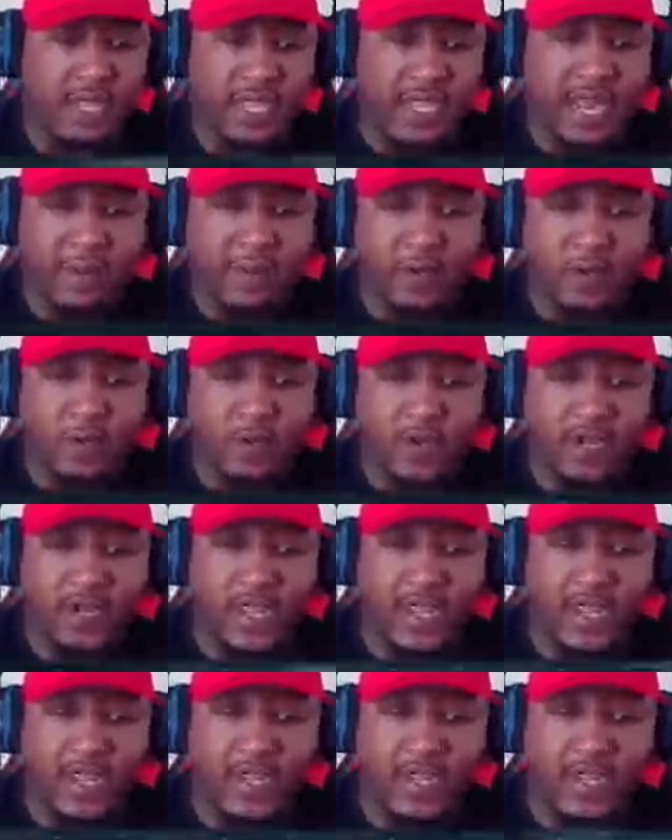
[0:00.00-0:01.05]
And I remember one
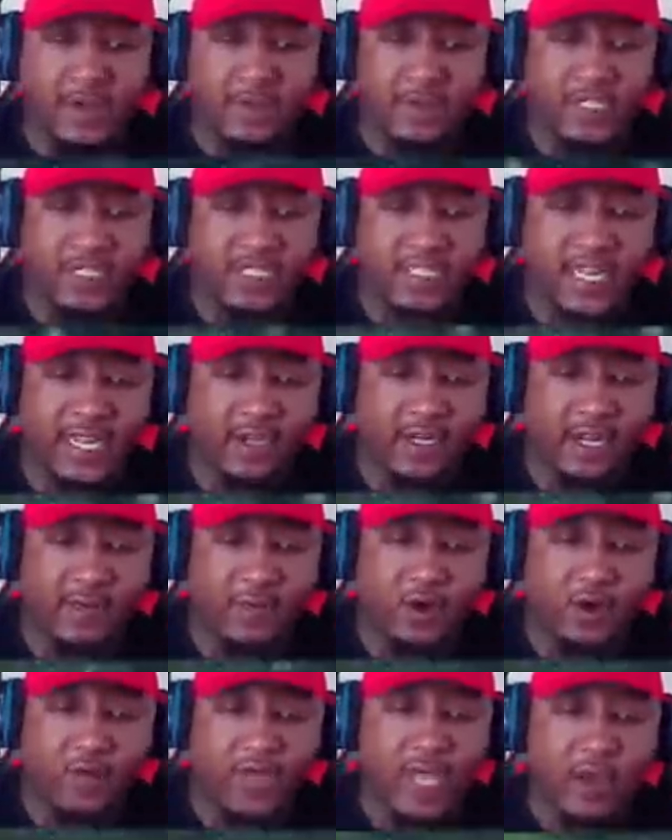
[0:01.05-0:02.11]
night, he was just like, come
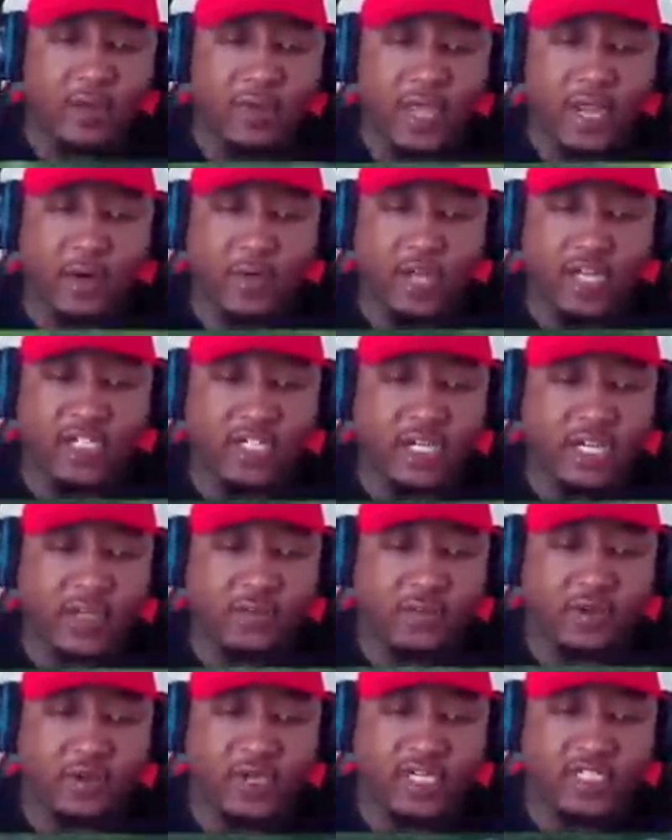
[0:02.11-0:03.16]
on, man, we gotta watch Chucky, we
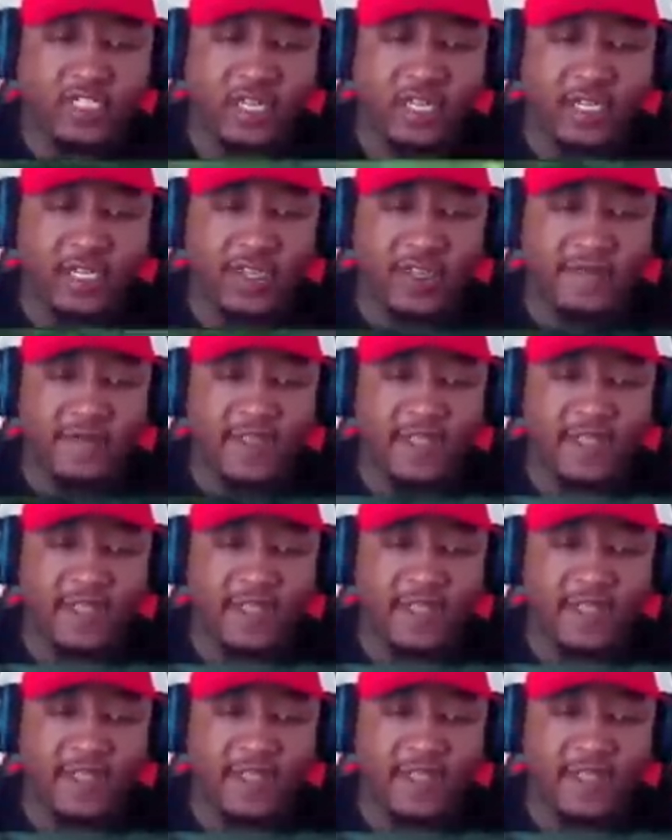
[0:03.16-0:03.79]
gotta watch Chucky.